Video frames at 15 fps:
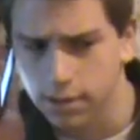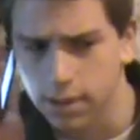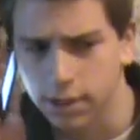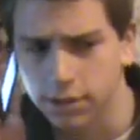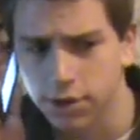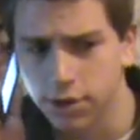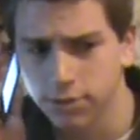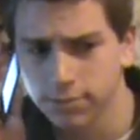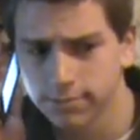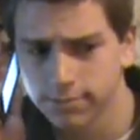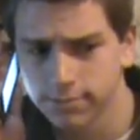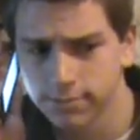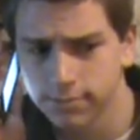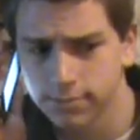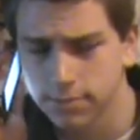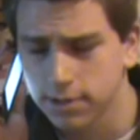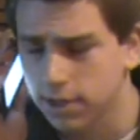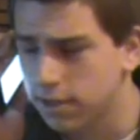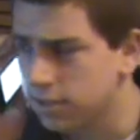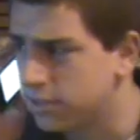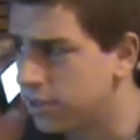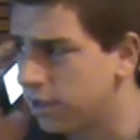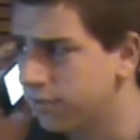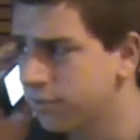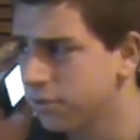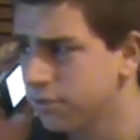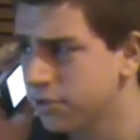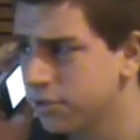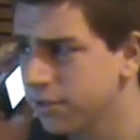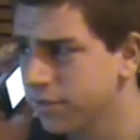Hello? Cell
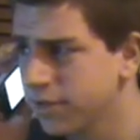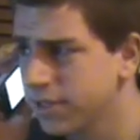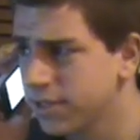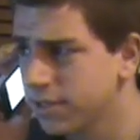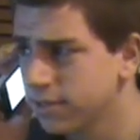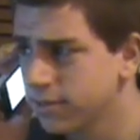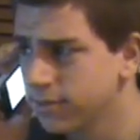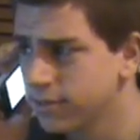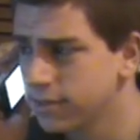phone service?